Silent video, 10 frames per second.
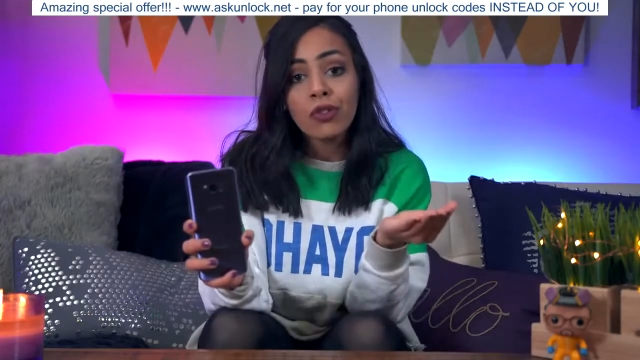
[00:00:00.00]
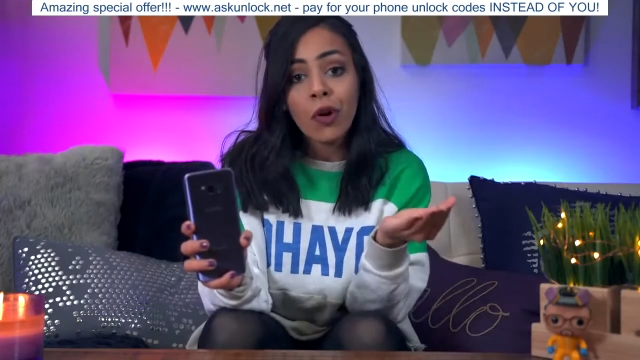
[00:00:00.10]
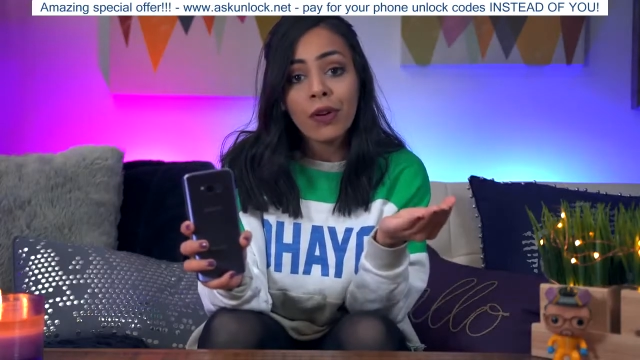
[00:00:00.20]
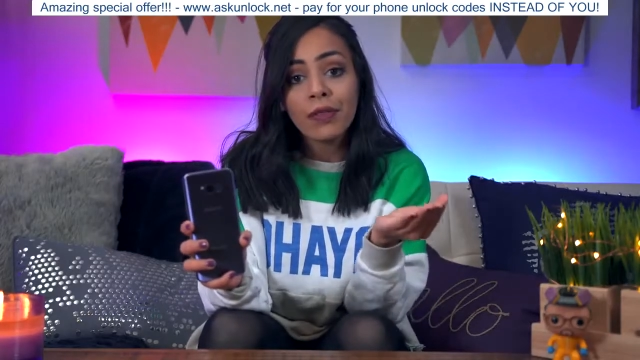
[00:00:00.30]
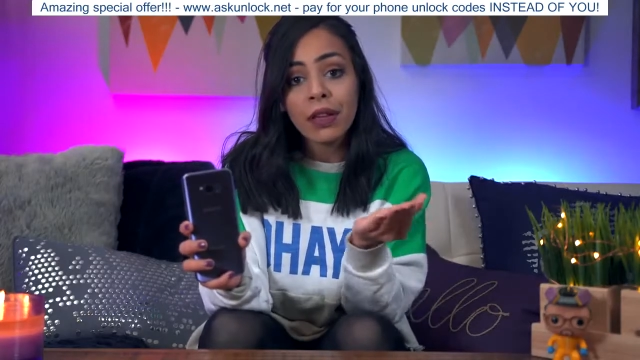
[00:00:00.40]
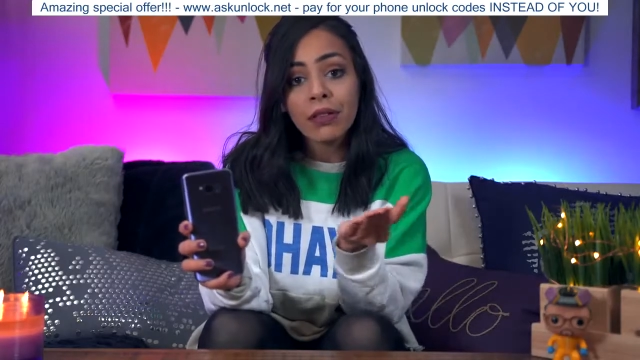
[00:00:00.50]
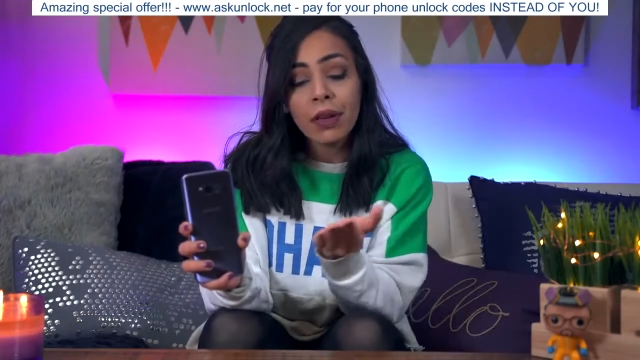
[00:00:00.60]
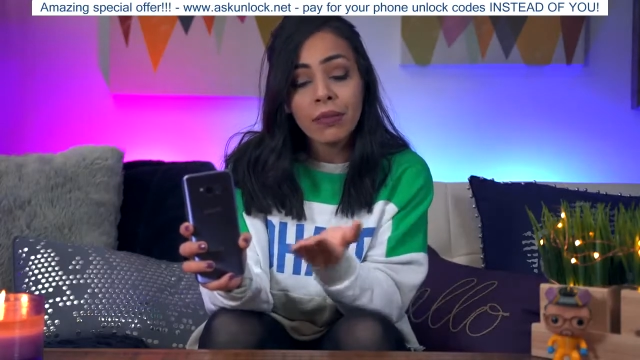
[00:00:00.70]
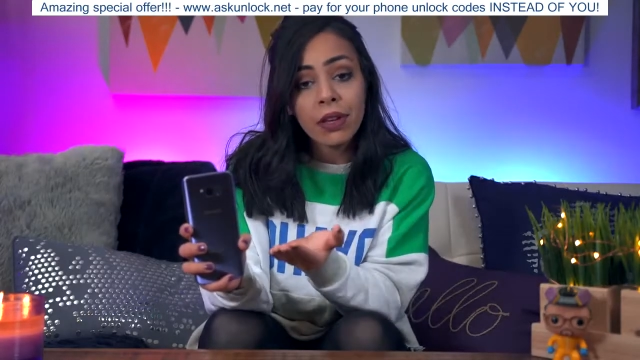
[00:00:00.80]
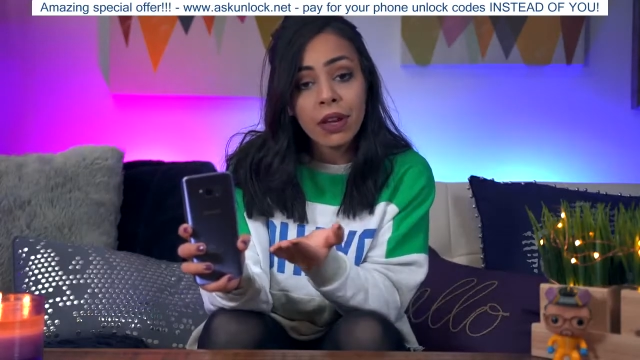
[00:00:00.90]
so if that's
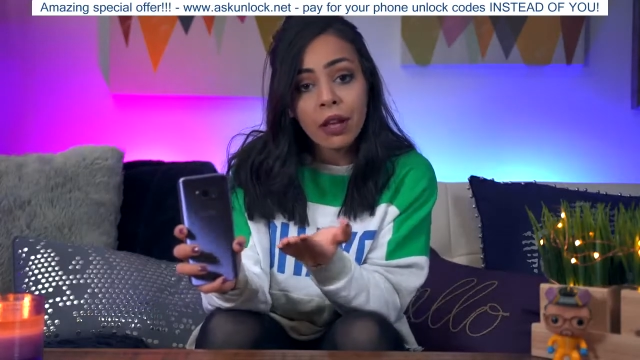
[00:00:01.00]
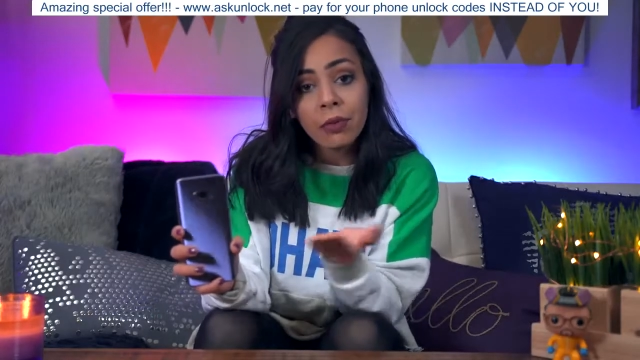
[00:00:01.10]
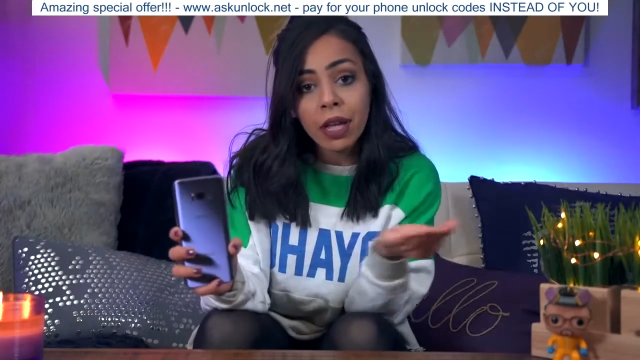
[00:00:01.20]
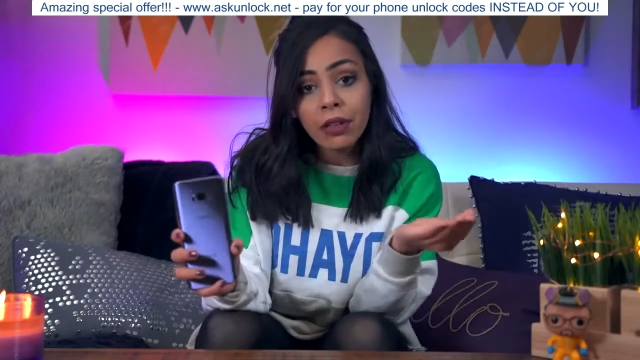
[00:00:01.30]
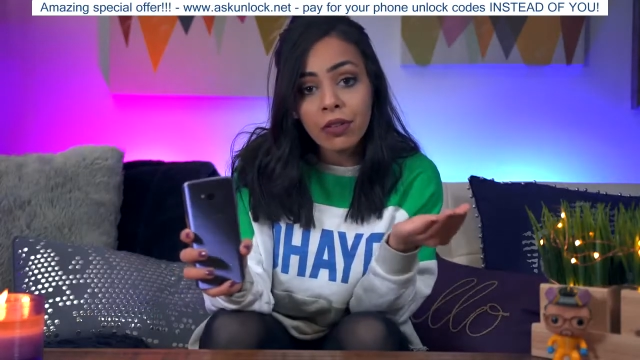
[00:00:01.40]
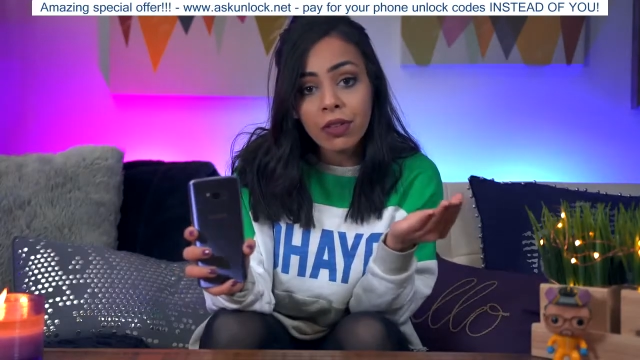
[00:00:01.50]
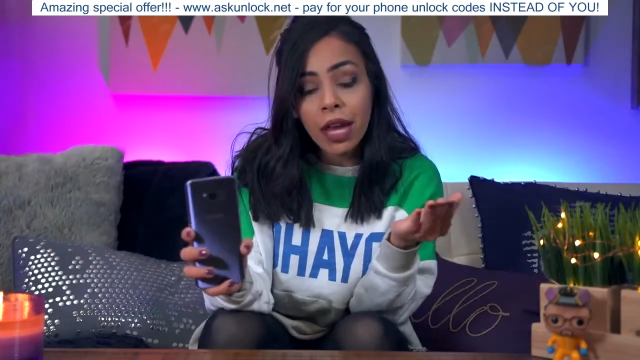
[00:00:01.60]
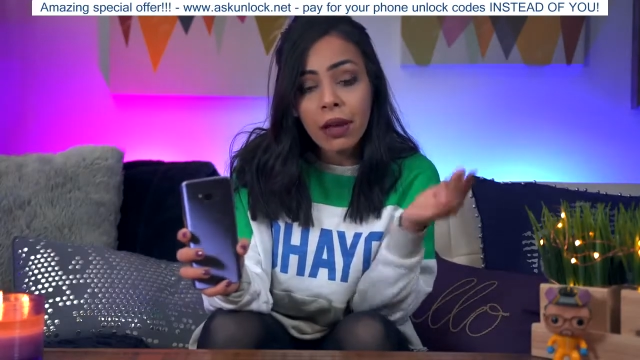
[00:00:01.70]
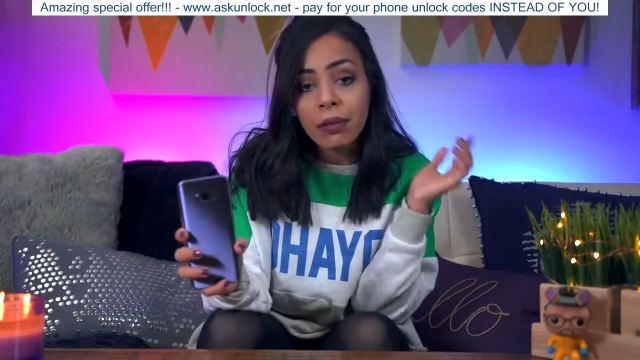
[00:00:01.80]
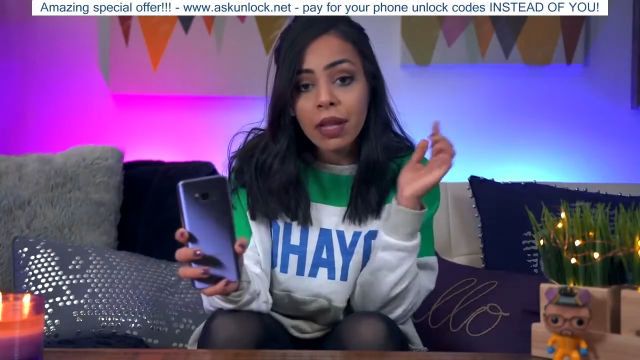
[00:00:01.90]
something you guys would like to
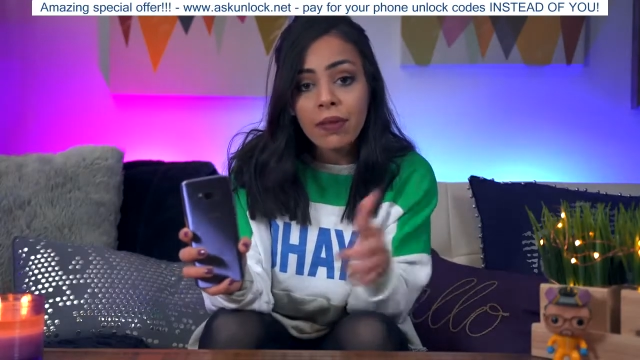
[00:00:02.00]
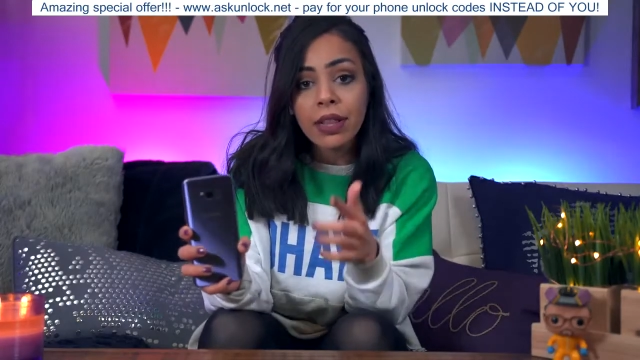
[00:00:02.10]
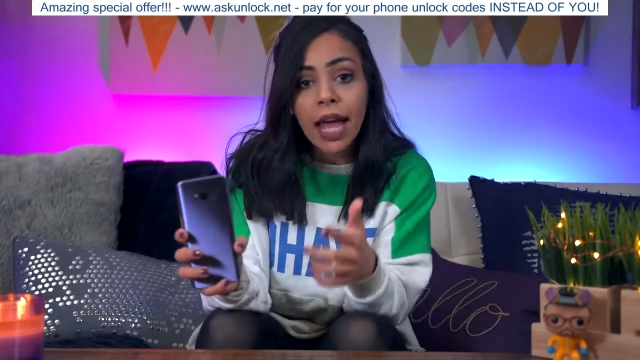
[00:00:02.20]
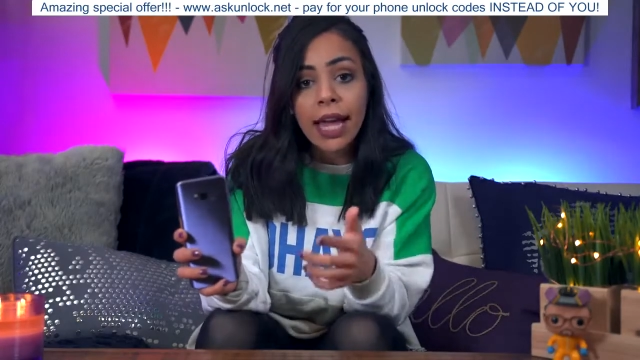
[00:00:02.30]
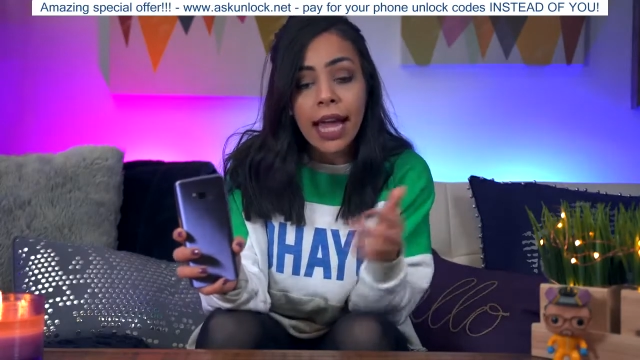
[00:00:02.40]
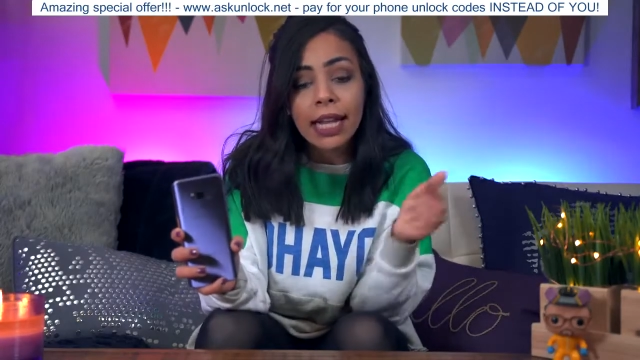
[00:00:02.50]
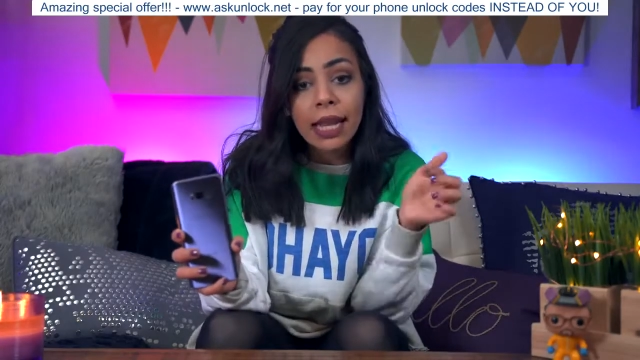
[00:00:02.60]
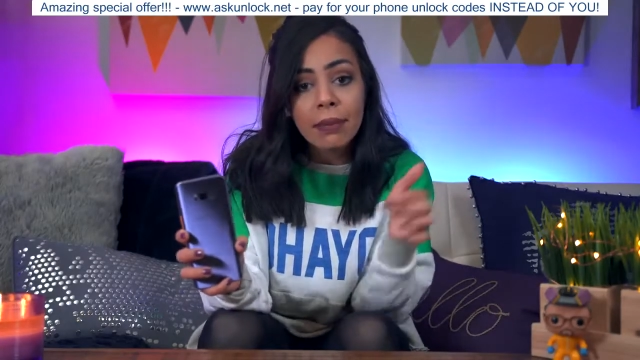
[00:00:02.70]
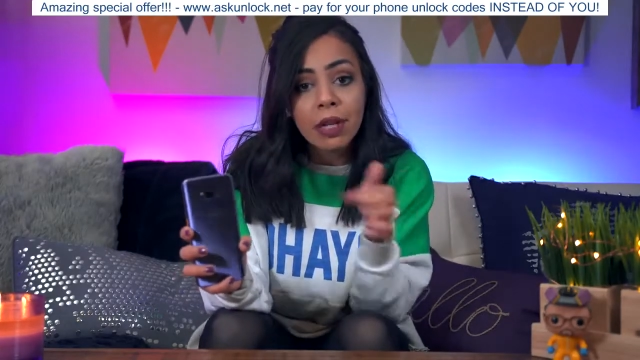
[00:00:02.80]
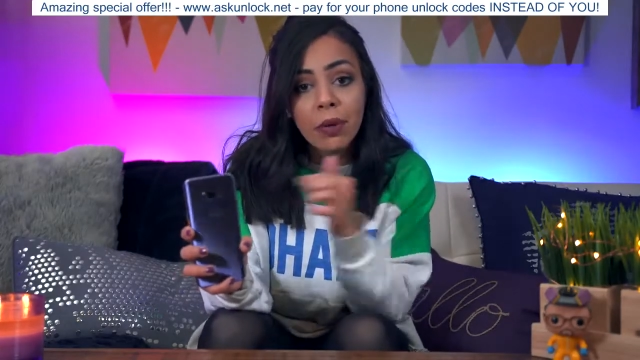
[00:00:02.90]
see, leave a like
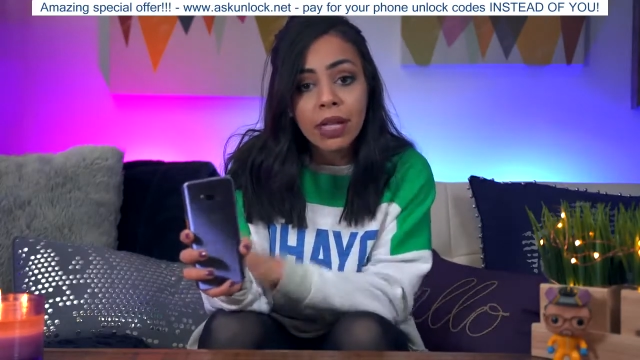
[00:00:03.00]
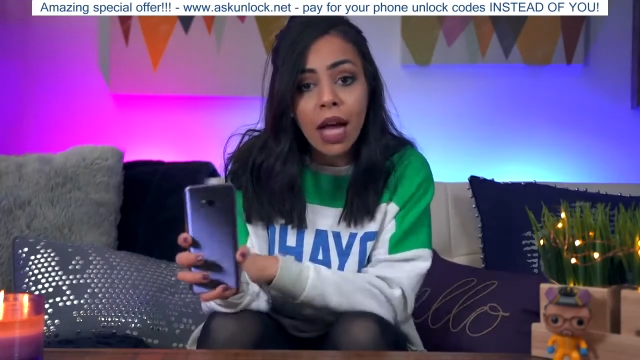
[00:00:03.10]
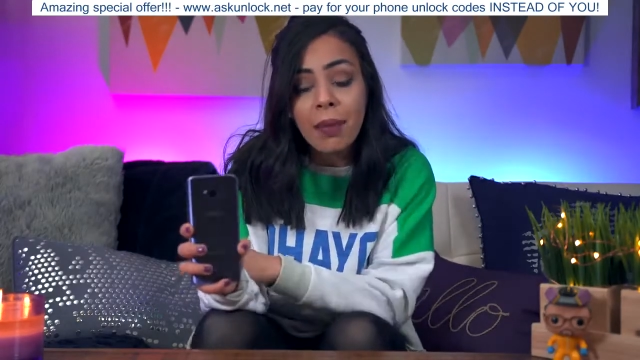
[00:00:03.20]
and let me know in the